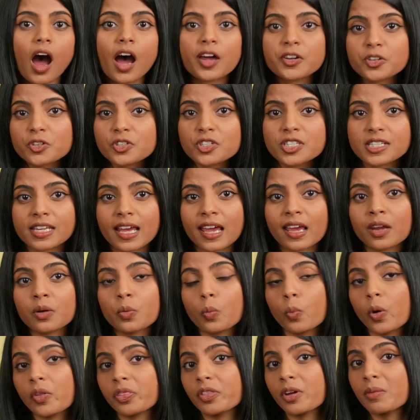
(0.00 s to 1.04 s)

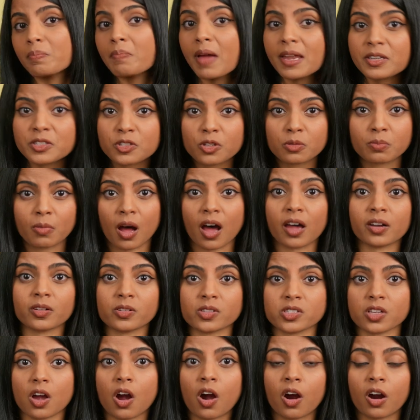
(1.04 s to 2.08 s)
understand what their mental
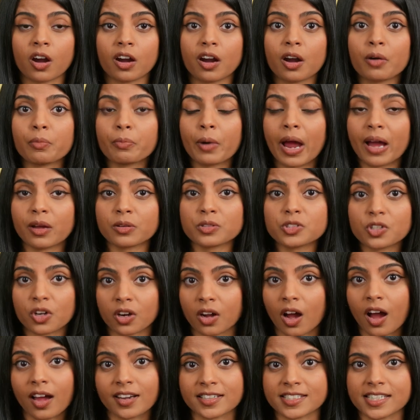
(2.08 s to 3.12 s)
models are around
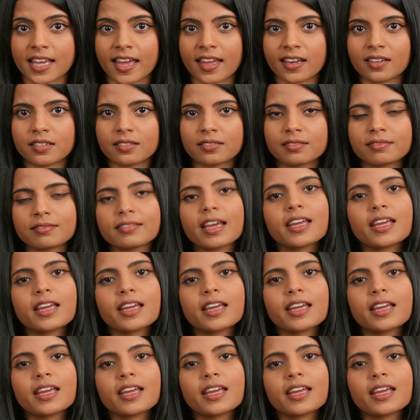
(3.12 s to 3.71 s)
your content,